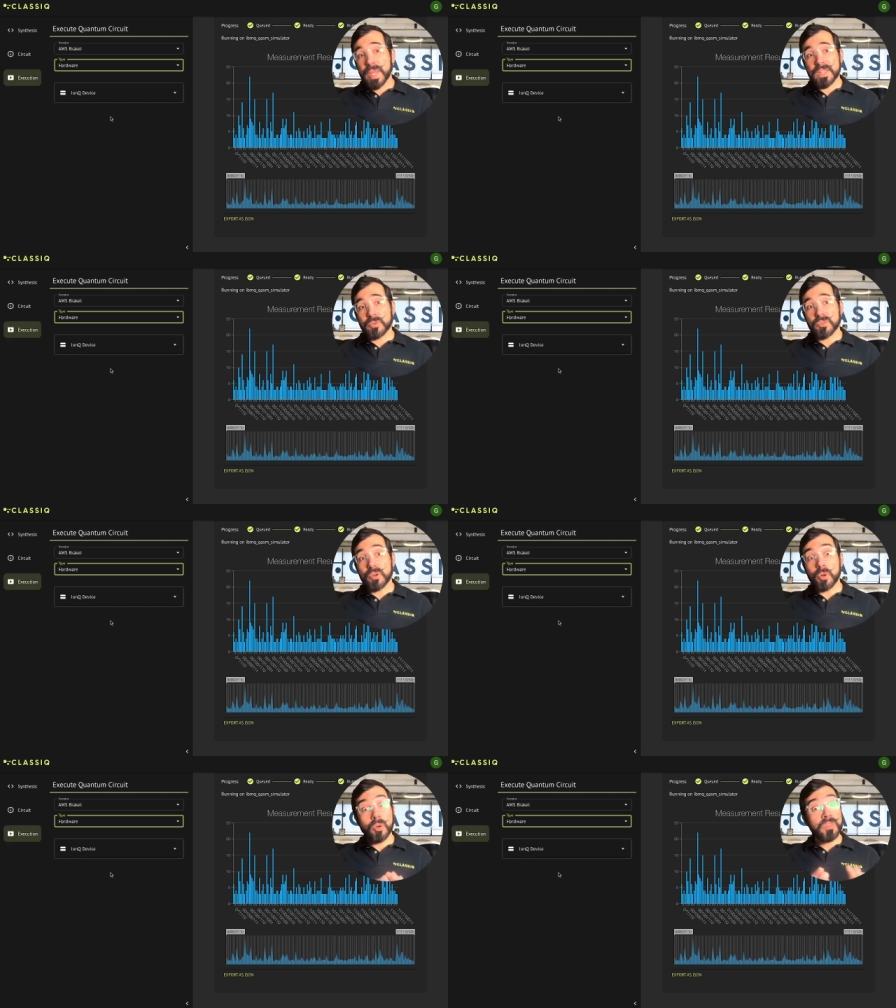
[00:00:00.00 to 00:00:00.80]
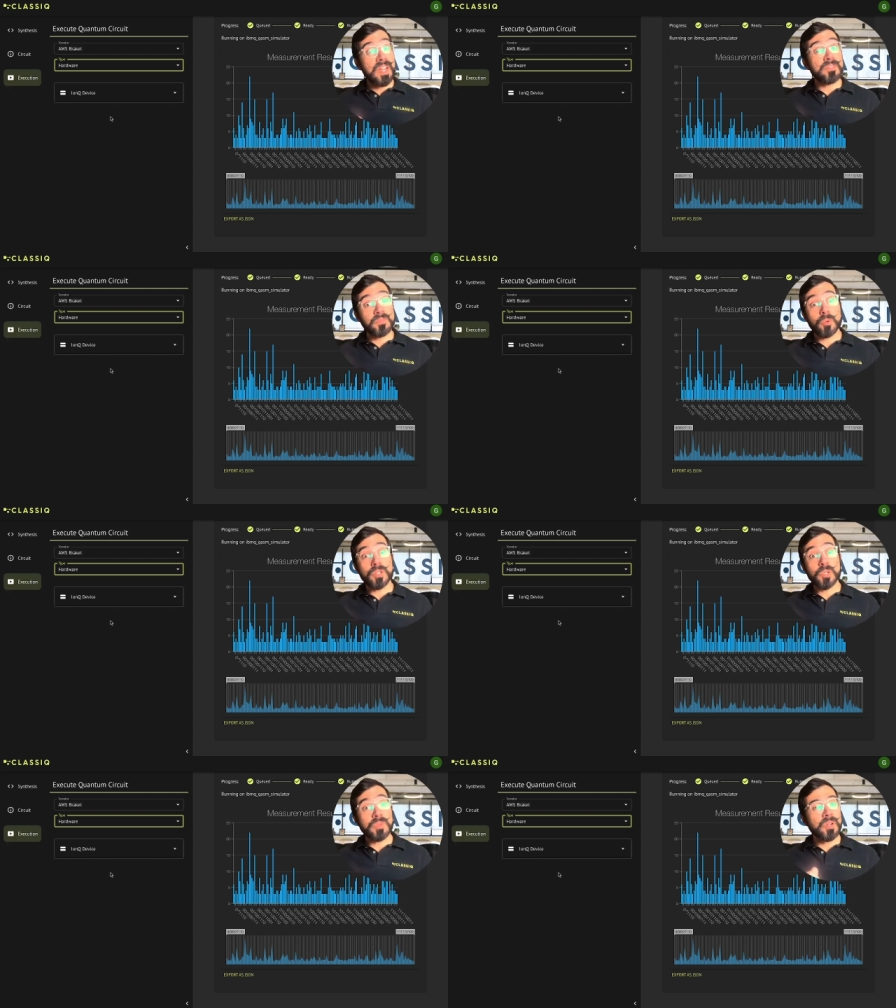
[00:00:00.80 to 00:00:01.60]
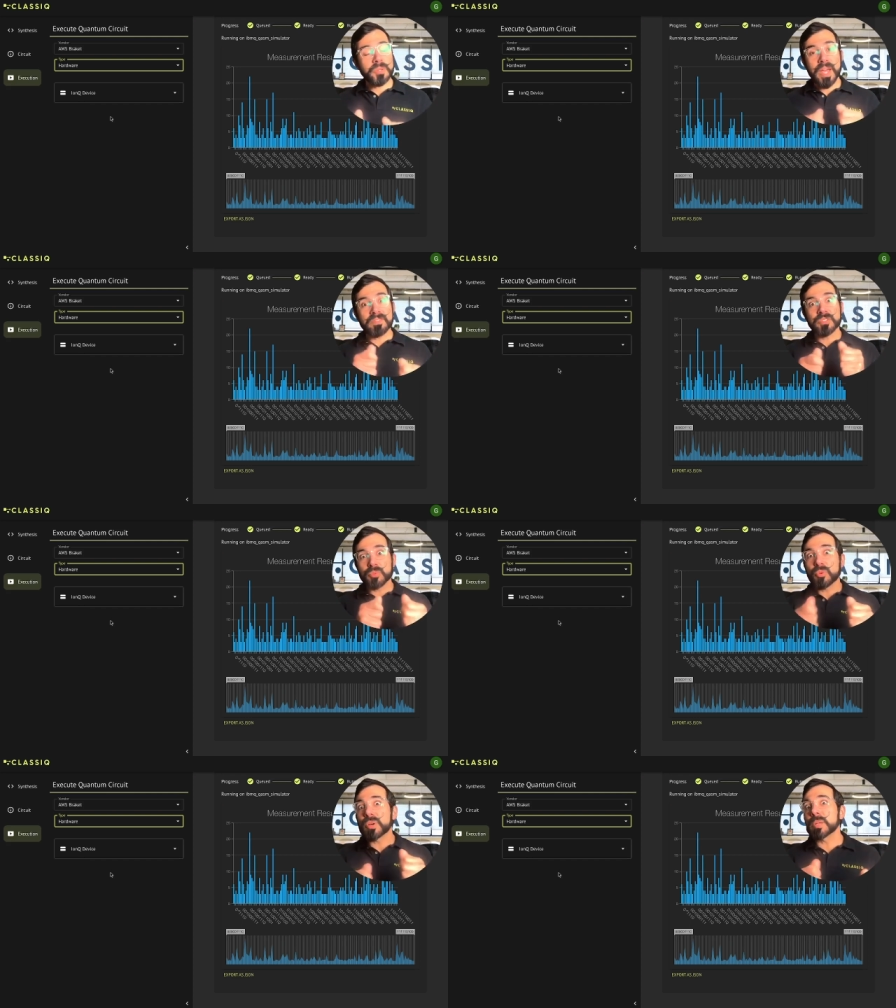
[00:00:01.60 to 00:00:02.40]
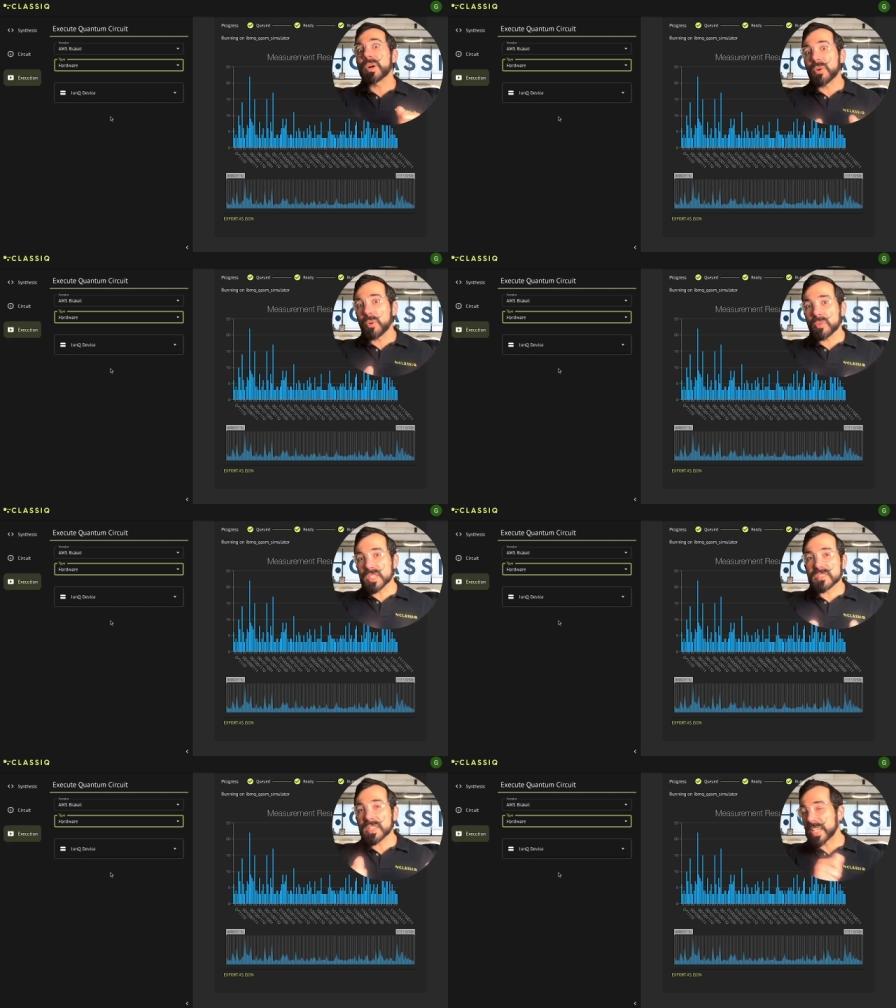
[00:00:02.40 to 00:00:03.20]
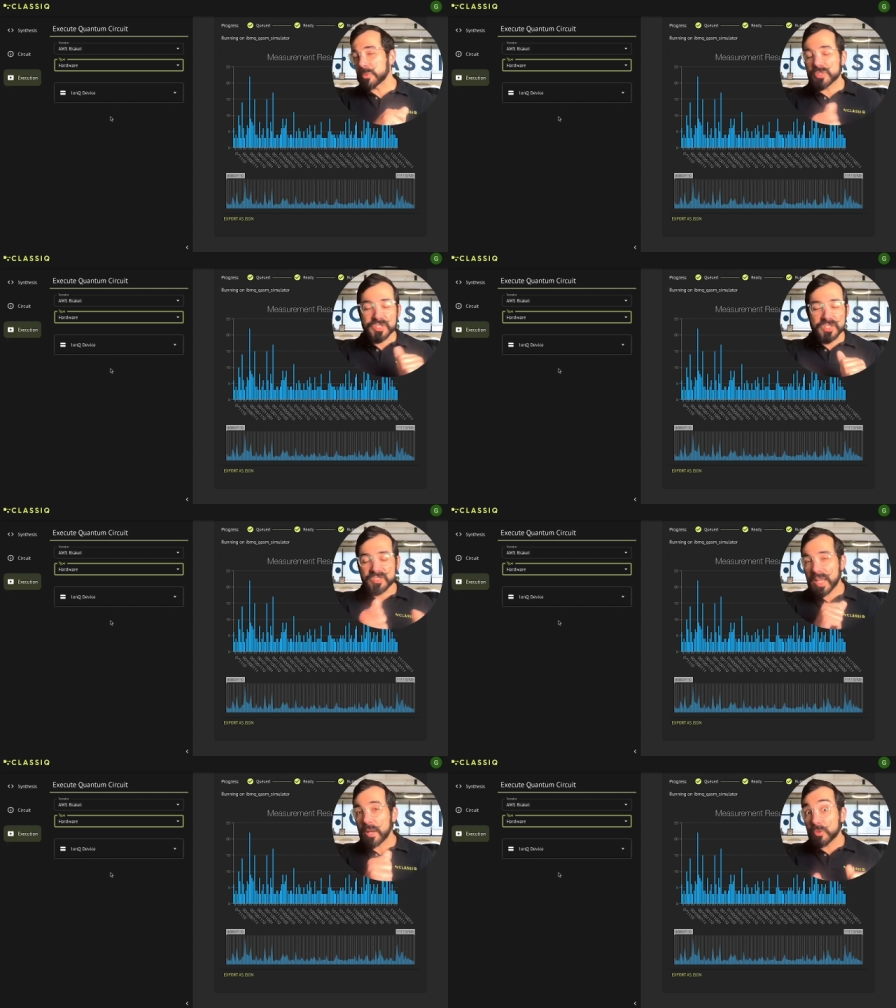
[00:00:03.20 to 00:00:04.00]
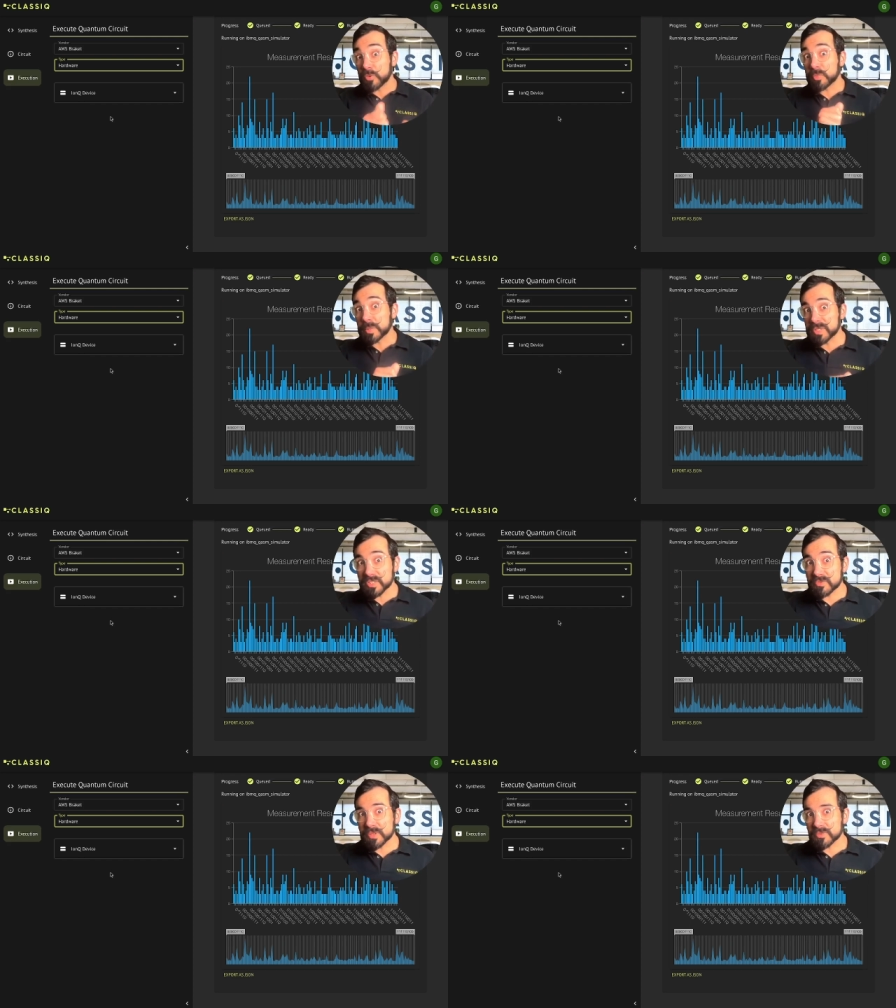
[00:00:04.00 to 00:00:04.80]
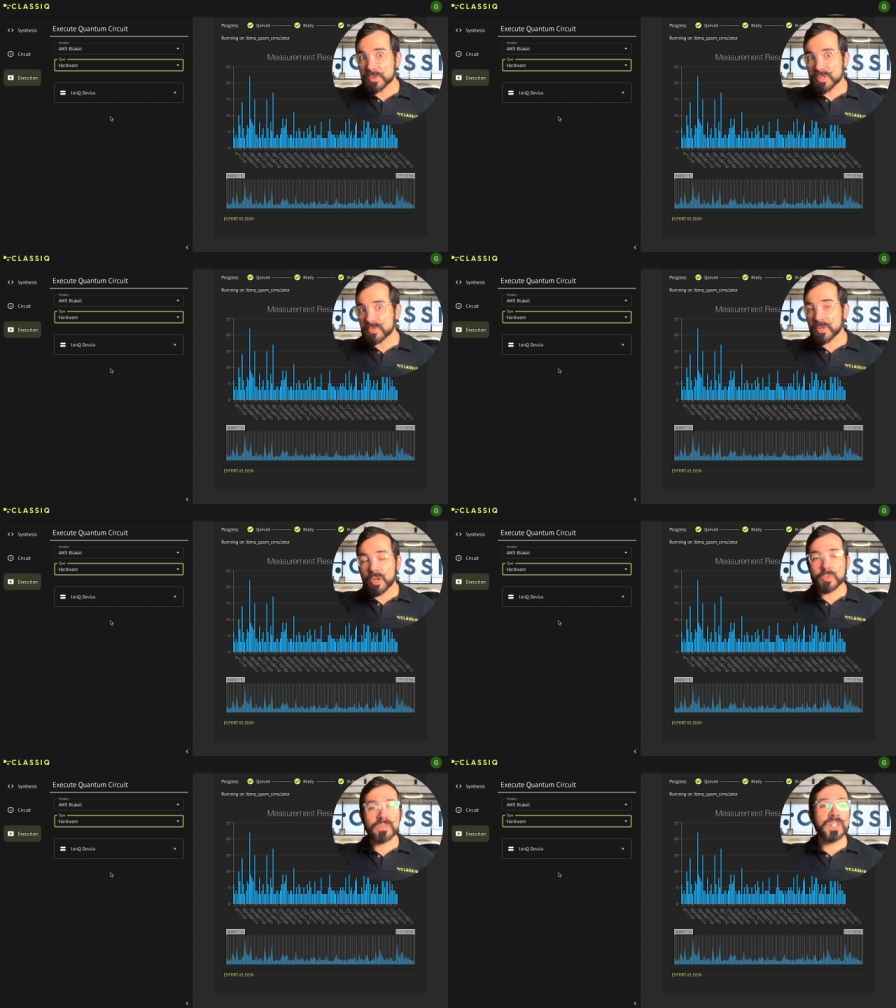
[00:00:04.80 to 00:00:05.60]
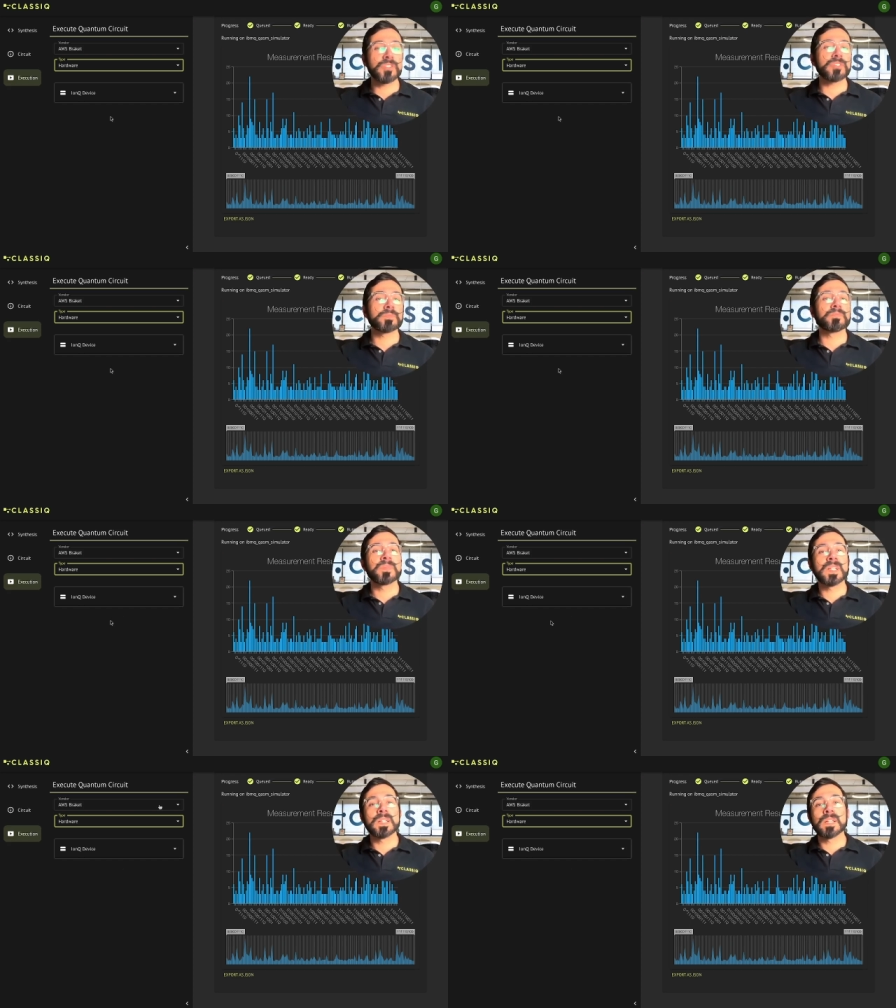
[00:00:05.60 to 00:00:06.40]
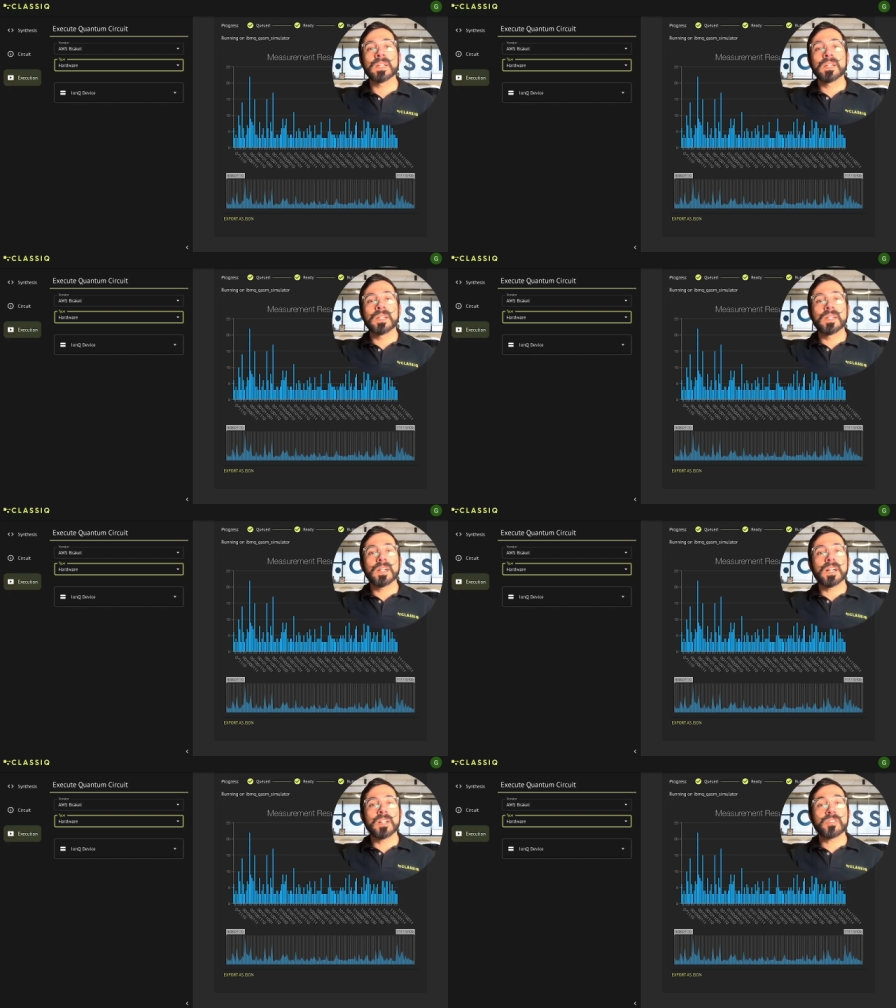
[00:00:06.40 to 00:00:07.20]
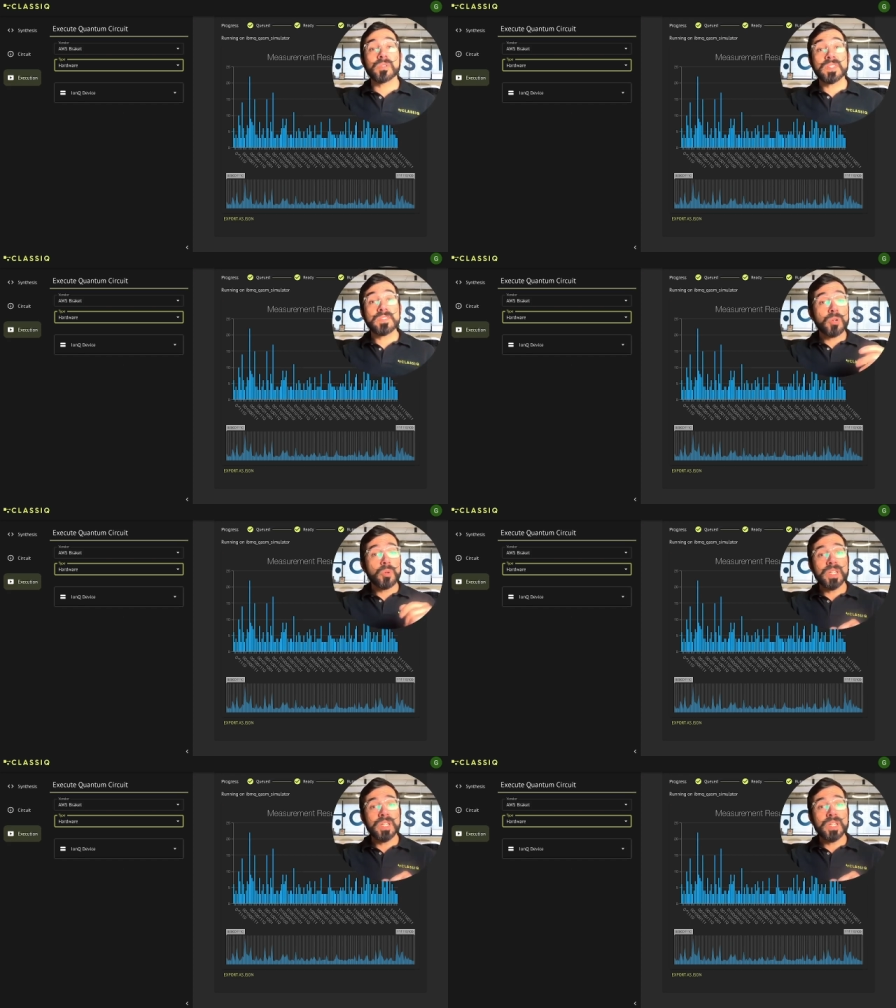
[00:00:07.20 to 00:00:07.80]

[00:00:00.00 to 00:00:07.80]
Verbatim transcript: handles all that for you without you having to worry about all these languages and how those might be different for your different hardware vendors. Uh, so let's go